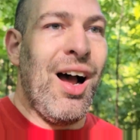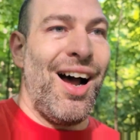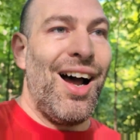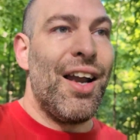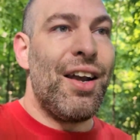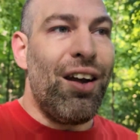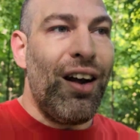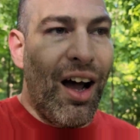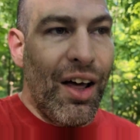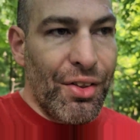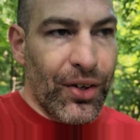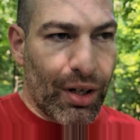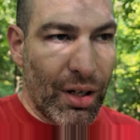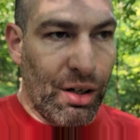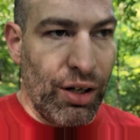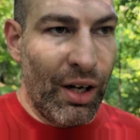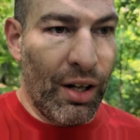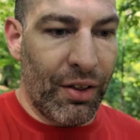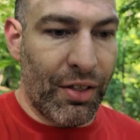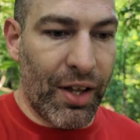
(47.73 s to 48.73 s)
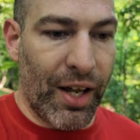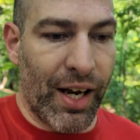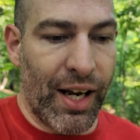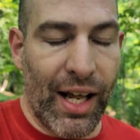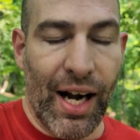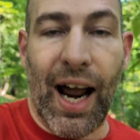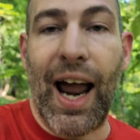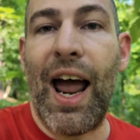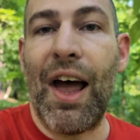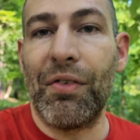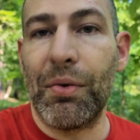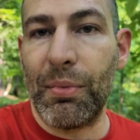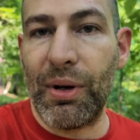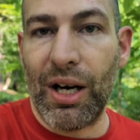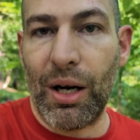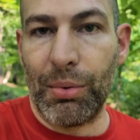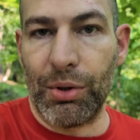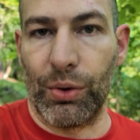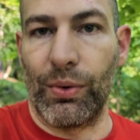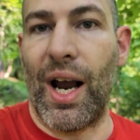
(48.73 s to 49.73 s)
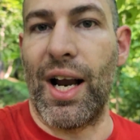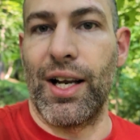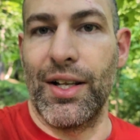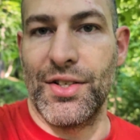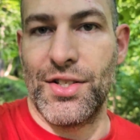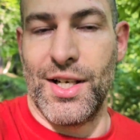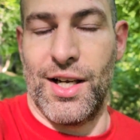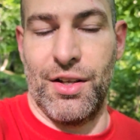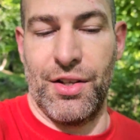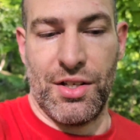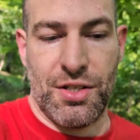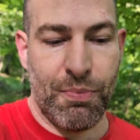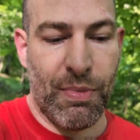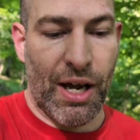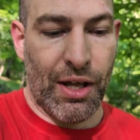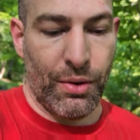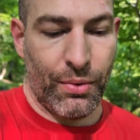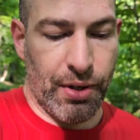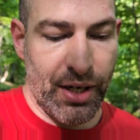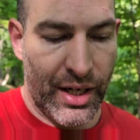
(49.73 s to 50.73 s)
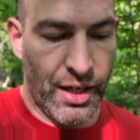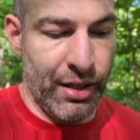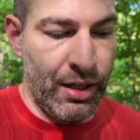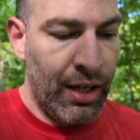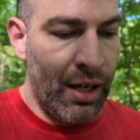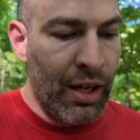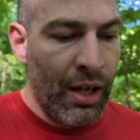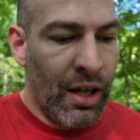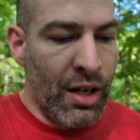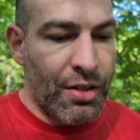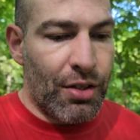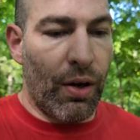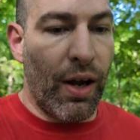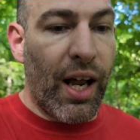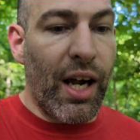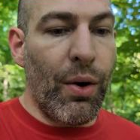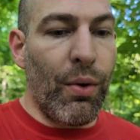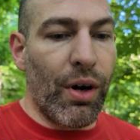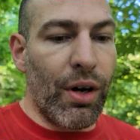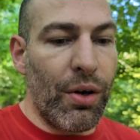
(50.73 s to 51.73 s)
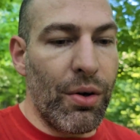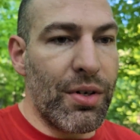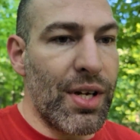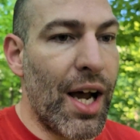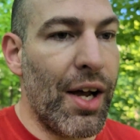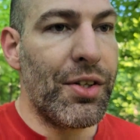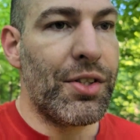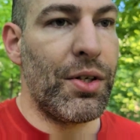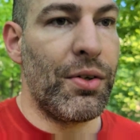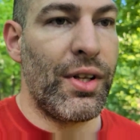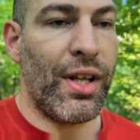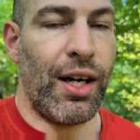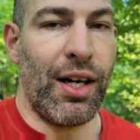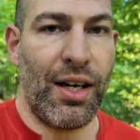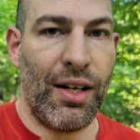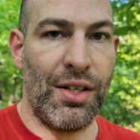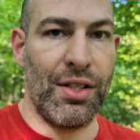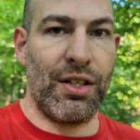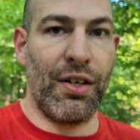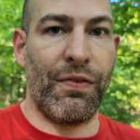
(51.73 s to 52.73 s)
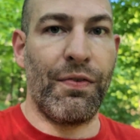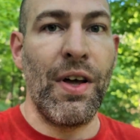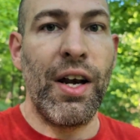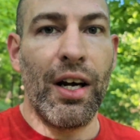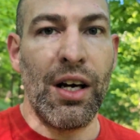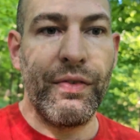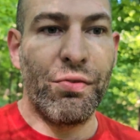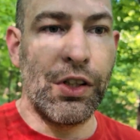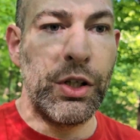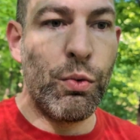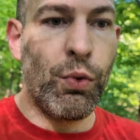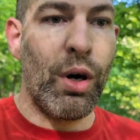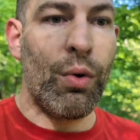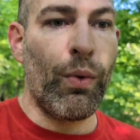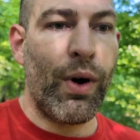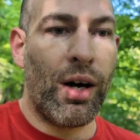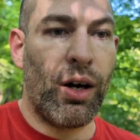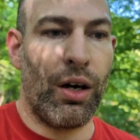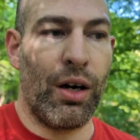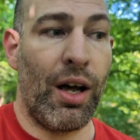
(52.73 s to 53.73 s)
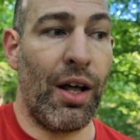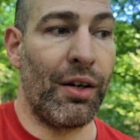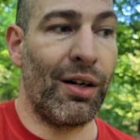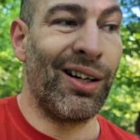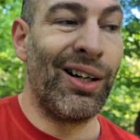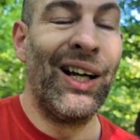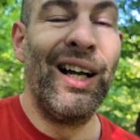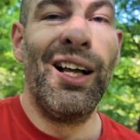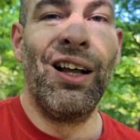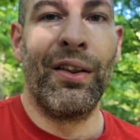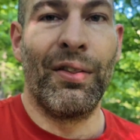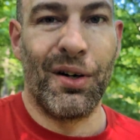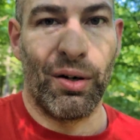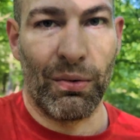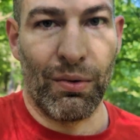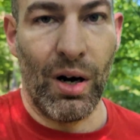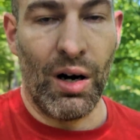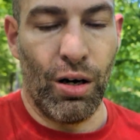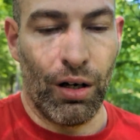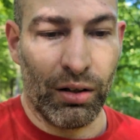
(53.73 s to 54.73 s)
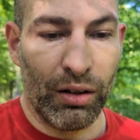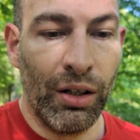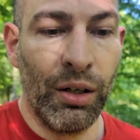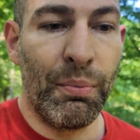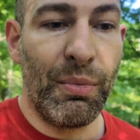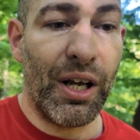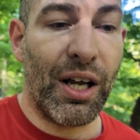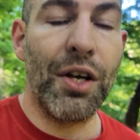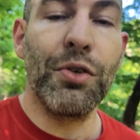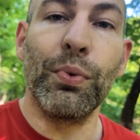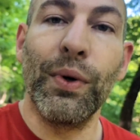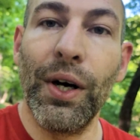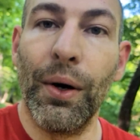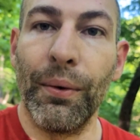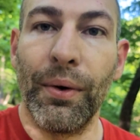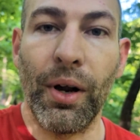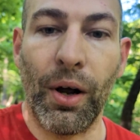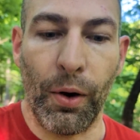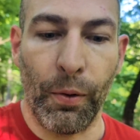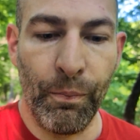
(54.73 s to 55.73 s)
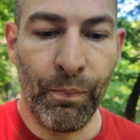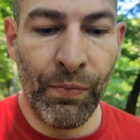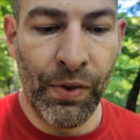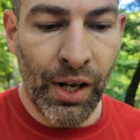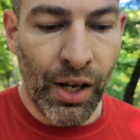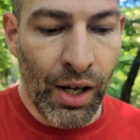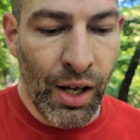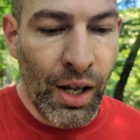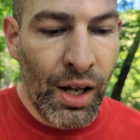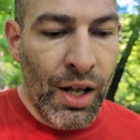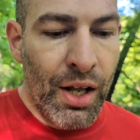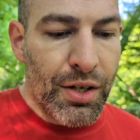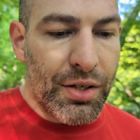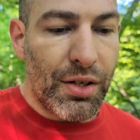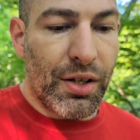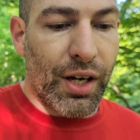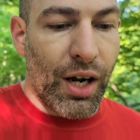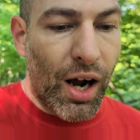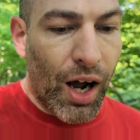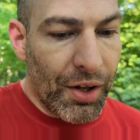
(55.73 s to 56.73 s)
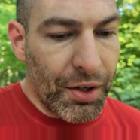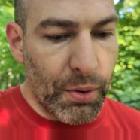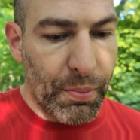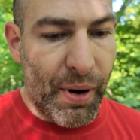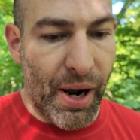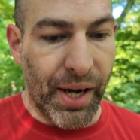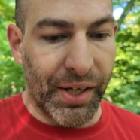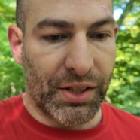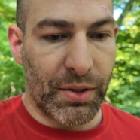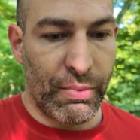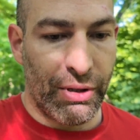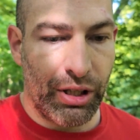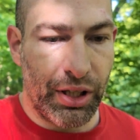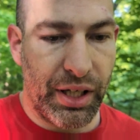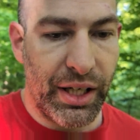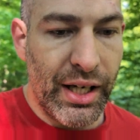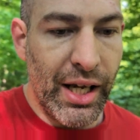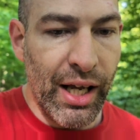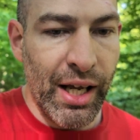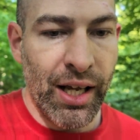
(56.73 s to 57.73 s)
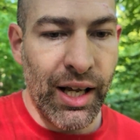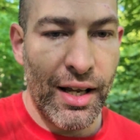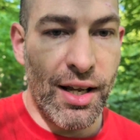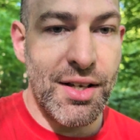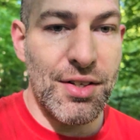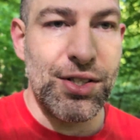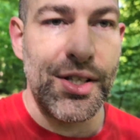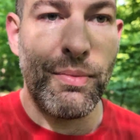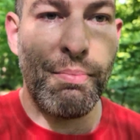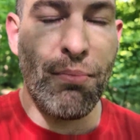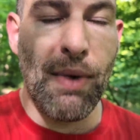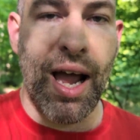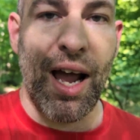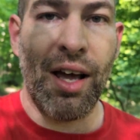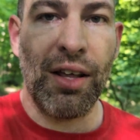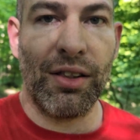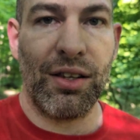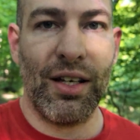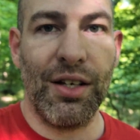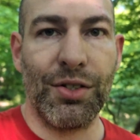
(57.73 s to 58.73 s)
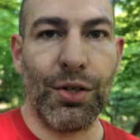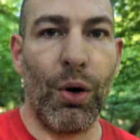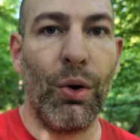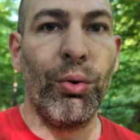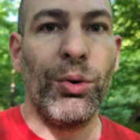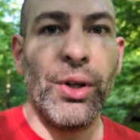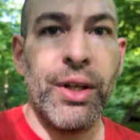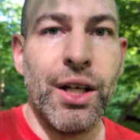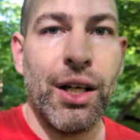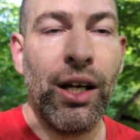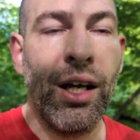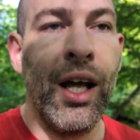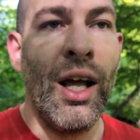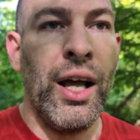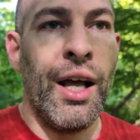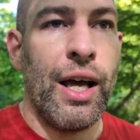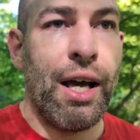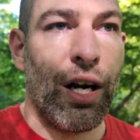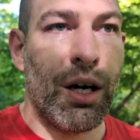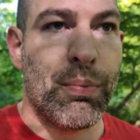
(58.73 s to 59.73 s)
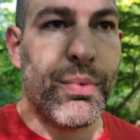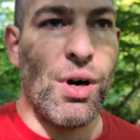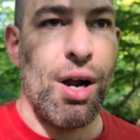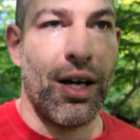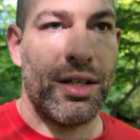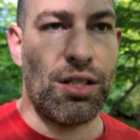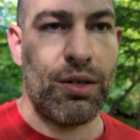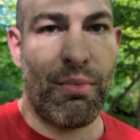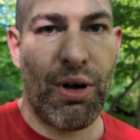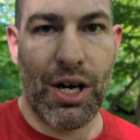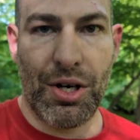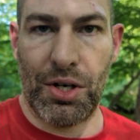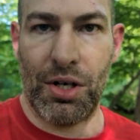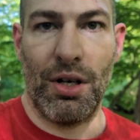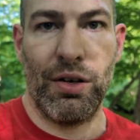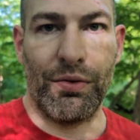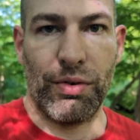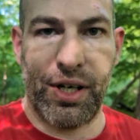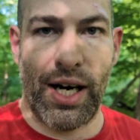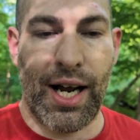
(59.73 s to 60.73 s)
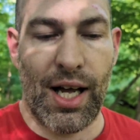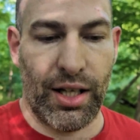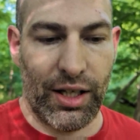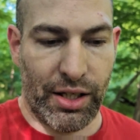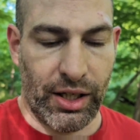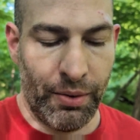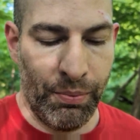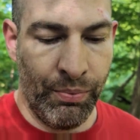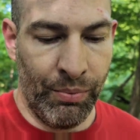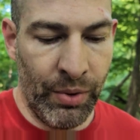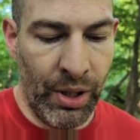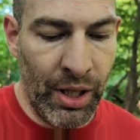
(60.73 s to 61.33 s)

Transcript: Another thing, and I haven't been able to reconcile this, by the way. So anyone who tells you that it is definitively one way or another, they're wrong because we don't know. So the other possibility is that math is only an approximation of reality.